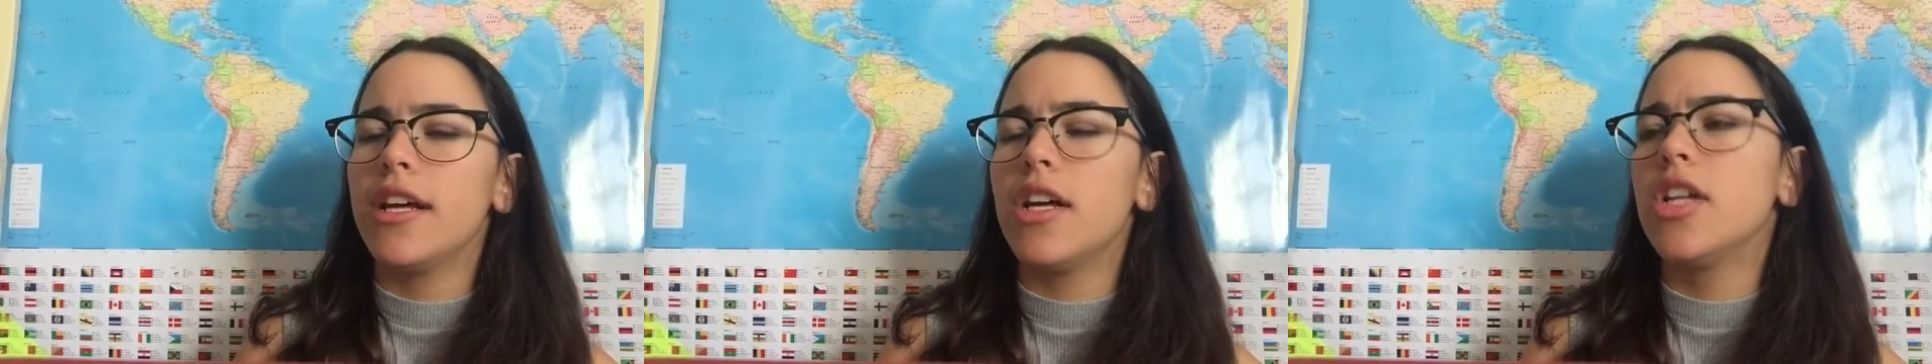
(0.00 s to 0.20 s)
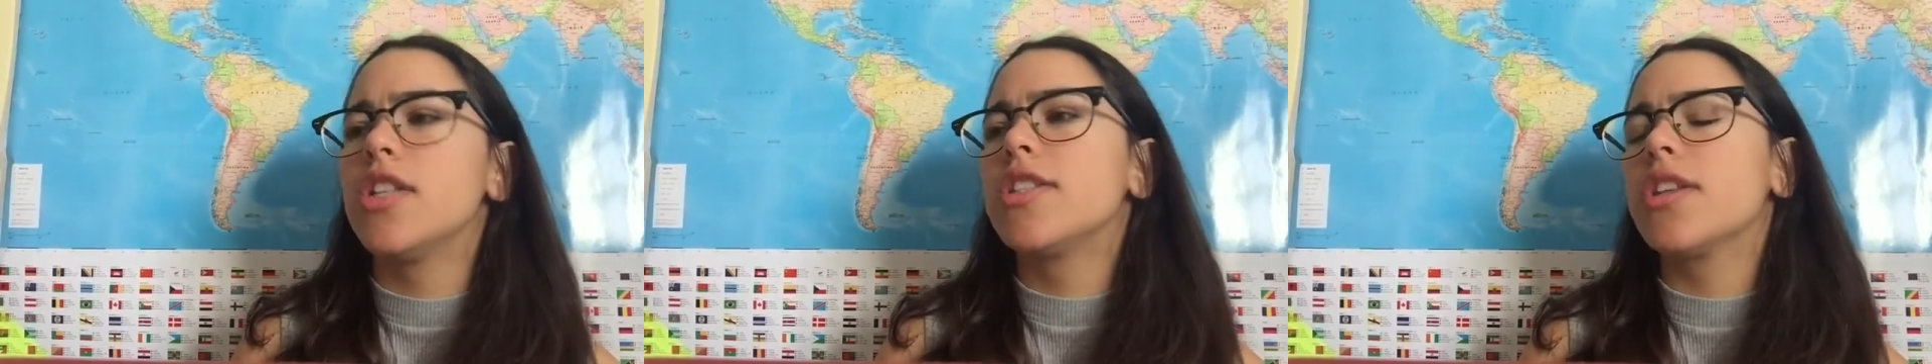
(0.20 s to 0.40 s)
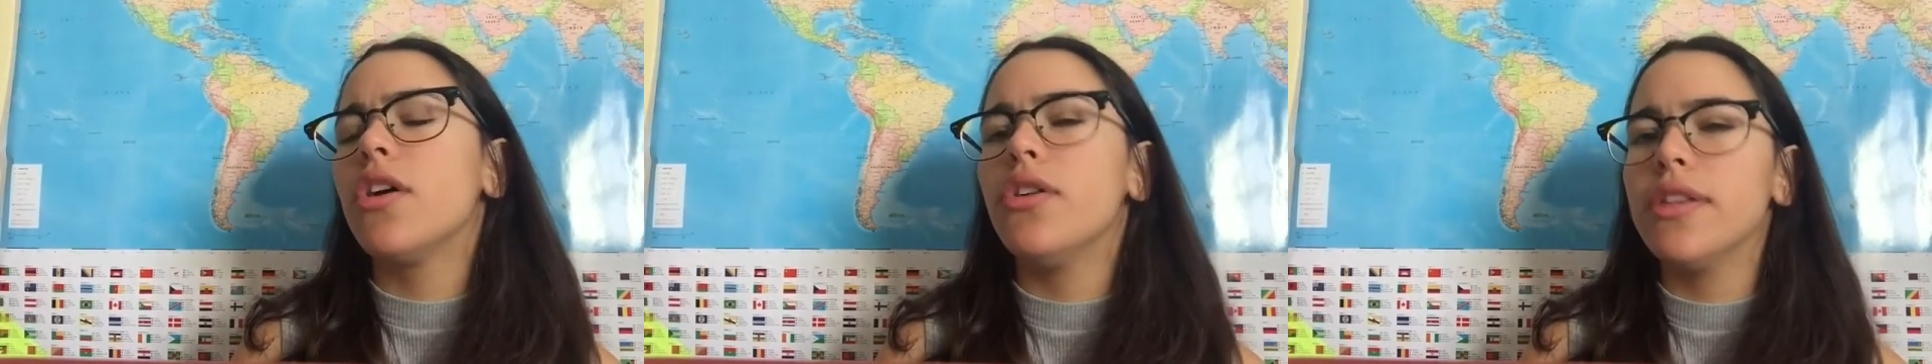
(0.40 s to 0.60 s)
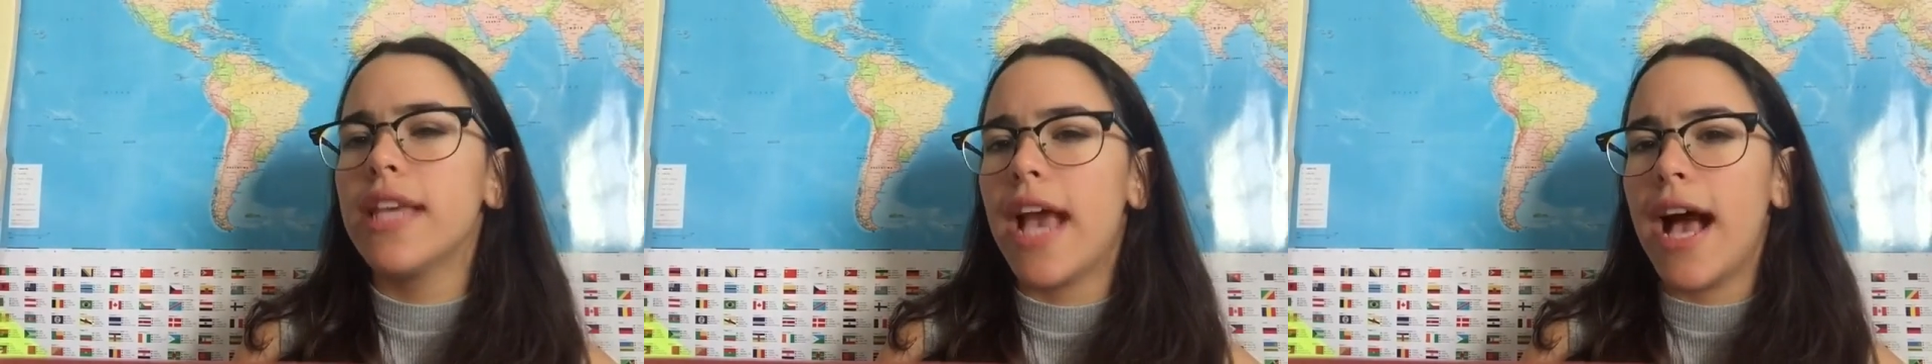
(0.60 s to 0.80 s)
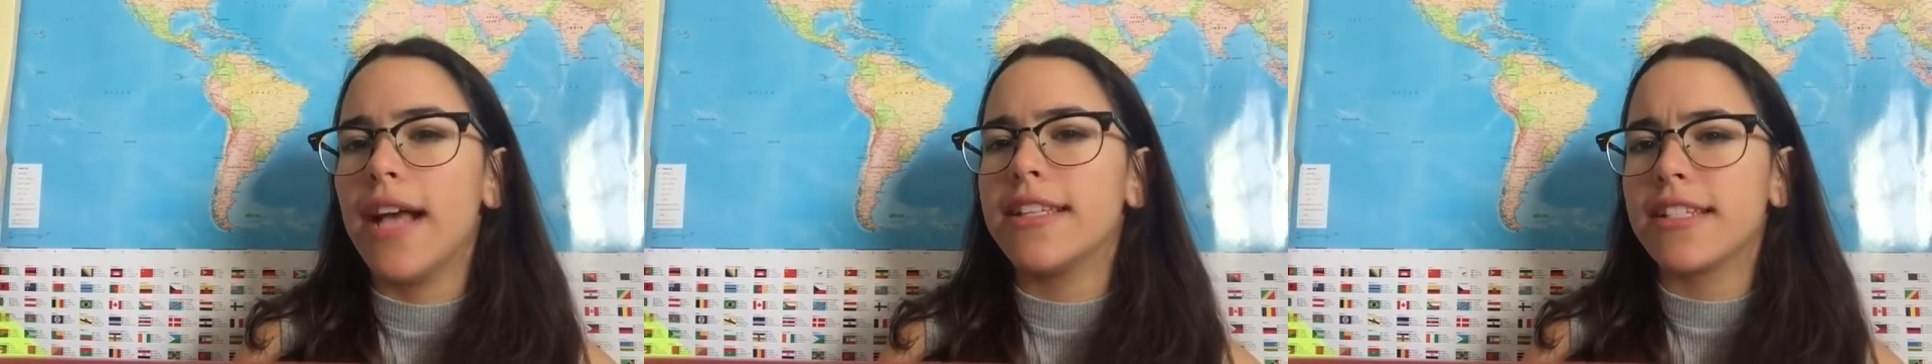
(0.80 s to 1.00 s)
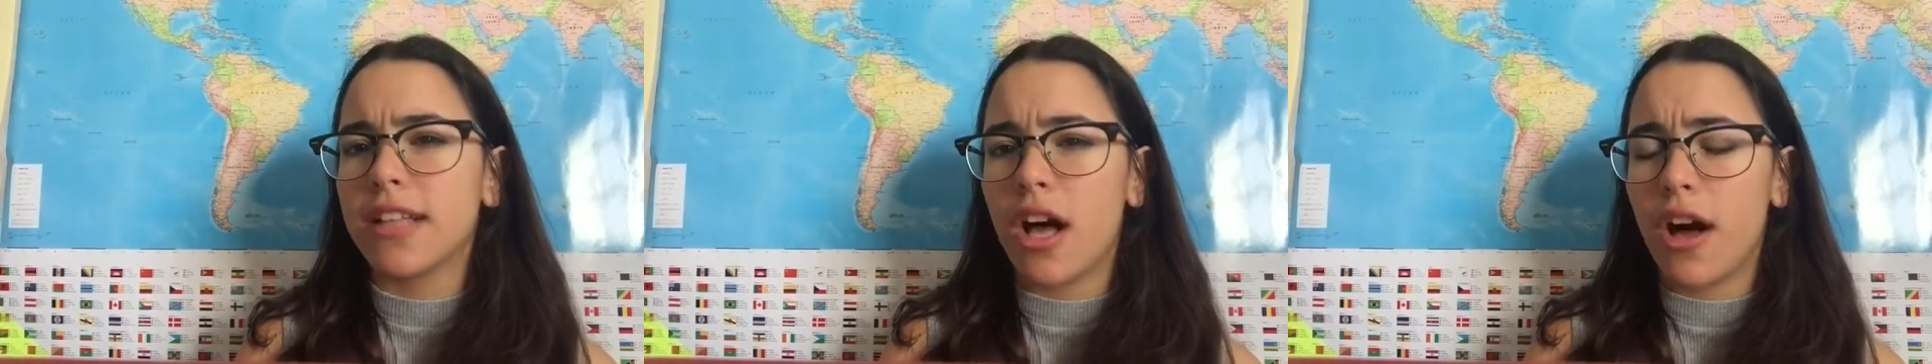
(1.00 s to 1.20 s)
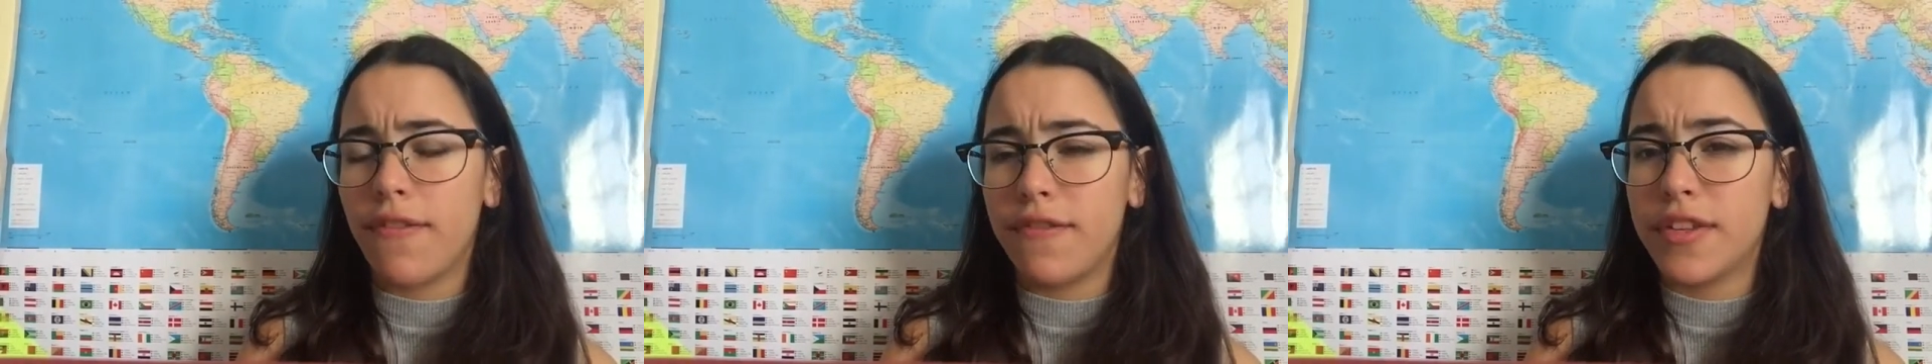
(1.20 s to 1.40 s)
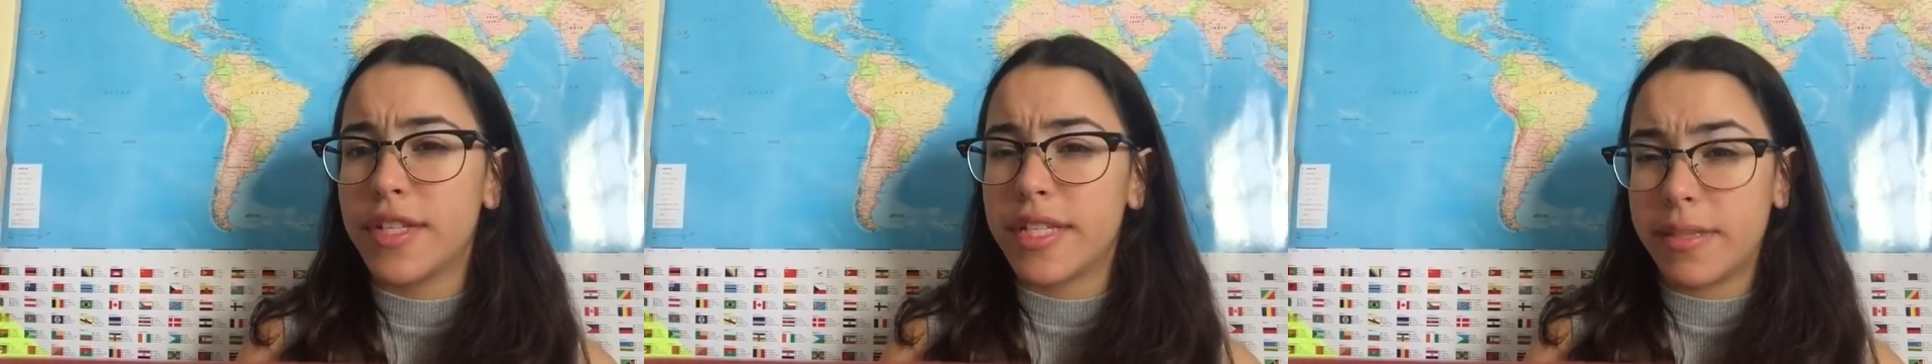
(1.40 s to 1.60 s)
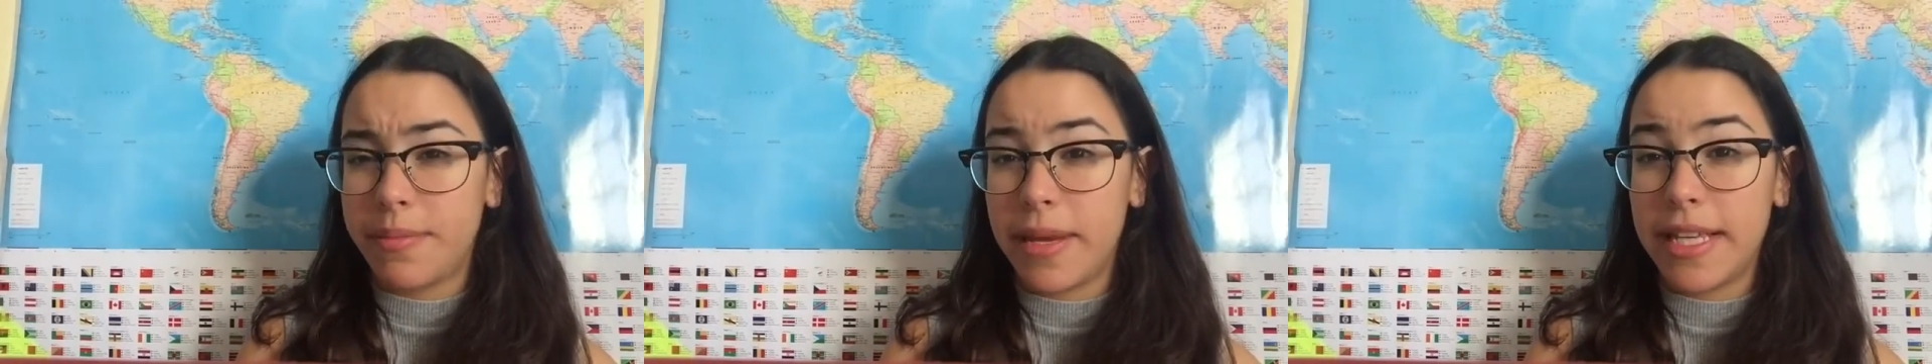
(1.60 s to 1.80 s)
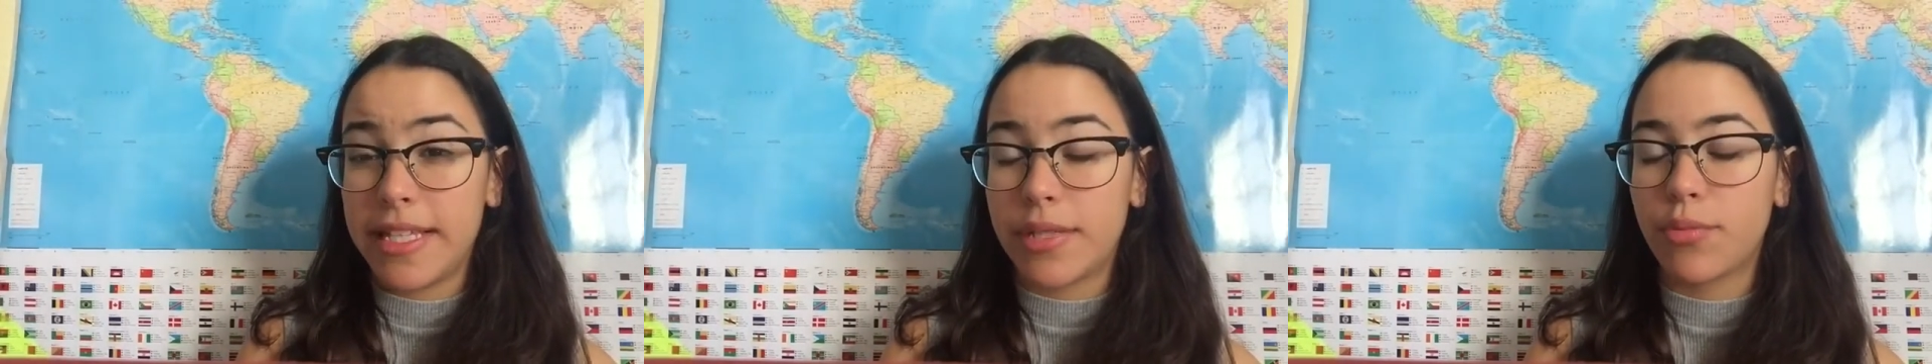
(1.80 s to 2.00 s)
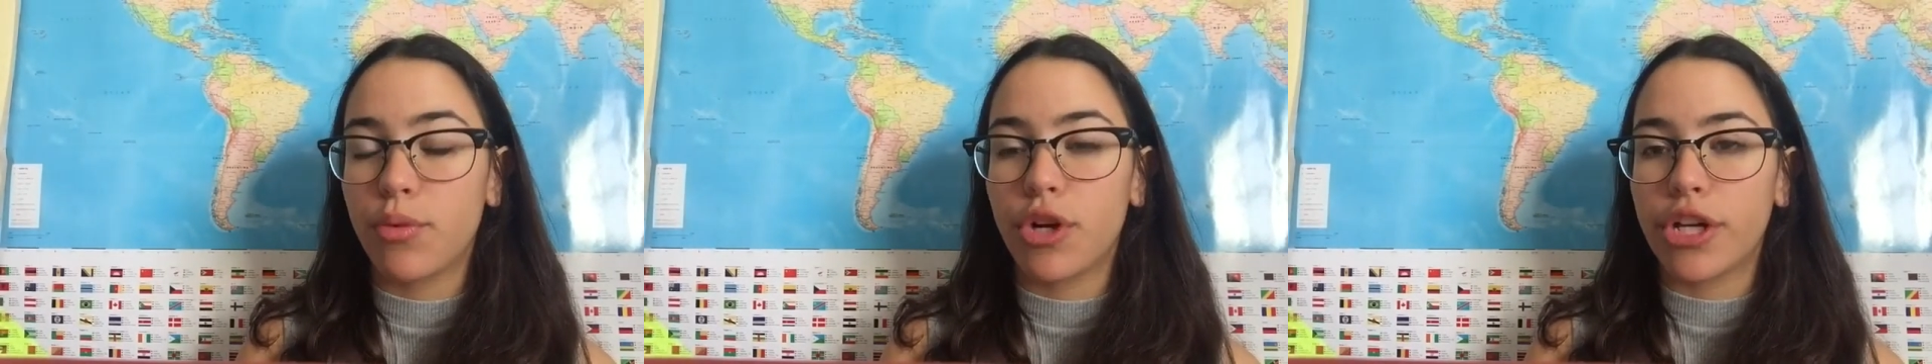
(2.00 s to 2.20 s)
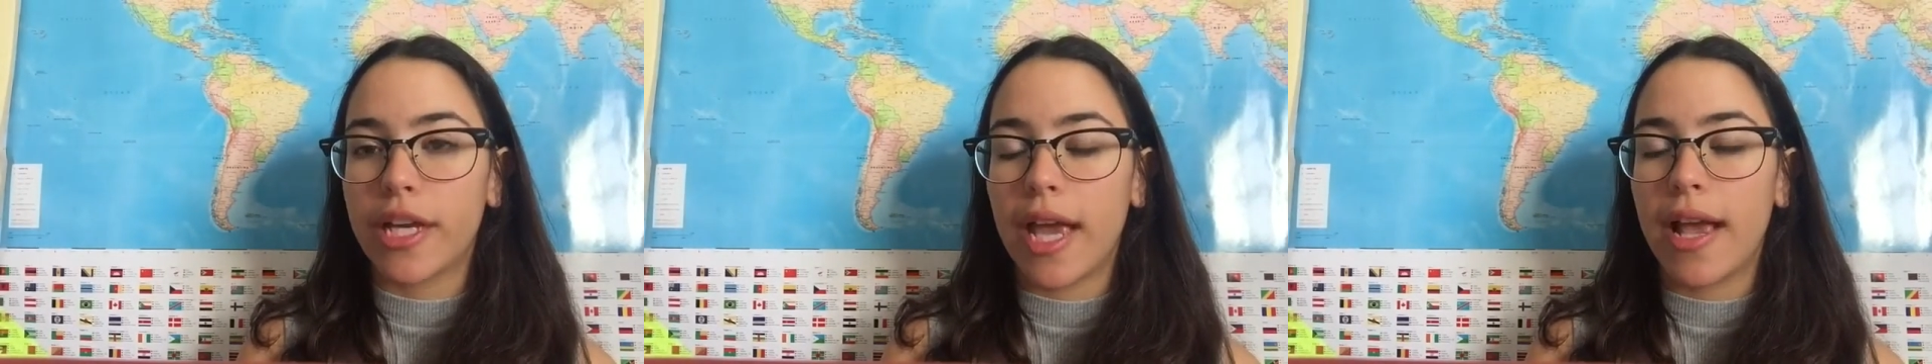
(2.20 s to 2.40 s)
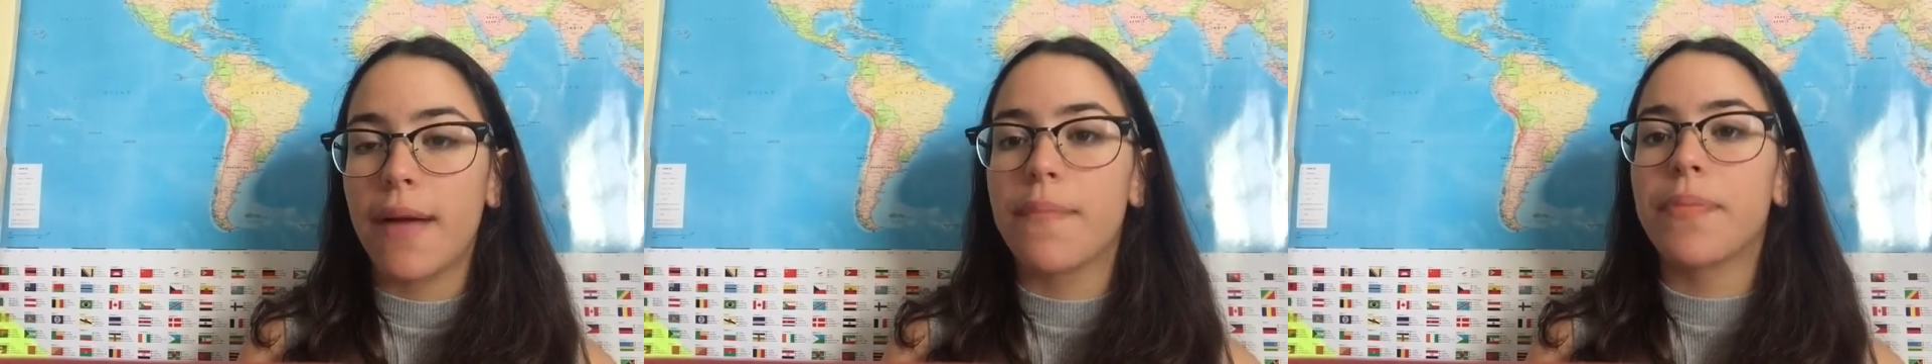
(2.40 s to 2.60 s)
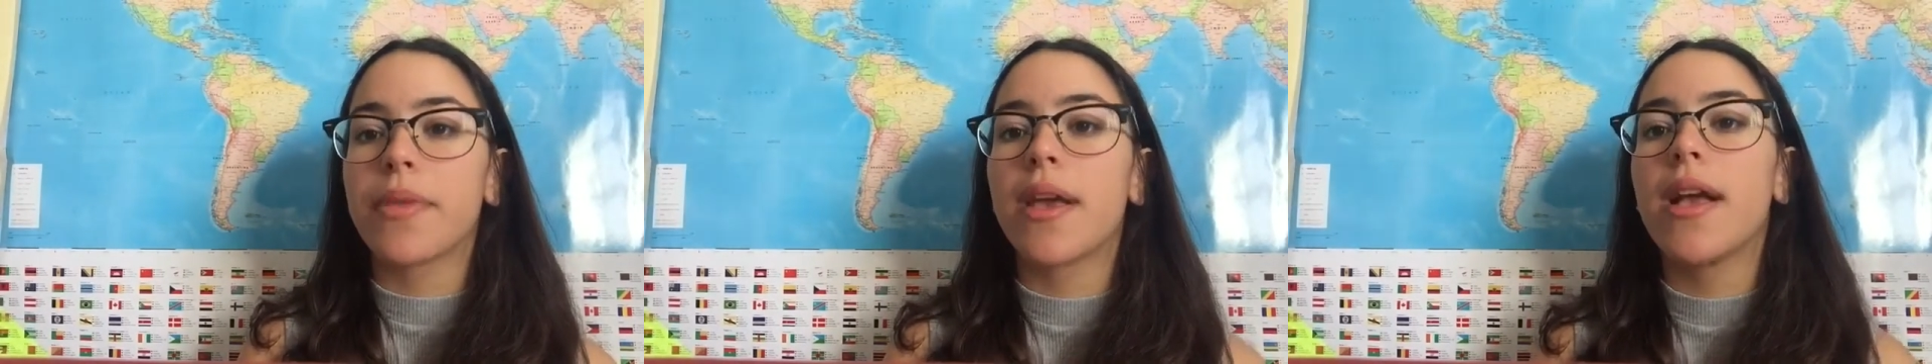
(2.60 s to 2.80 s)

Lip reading: it only has office space working.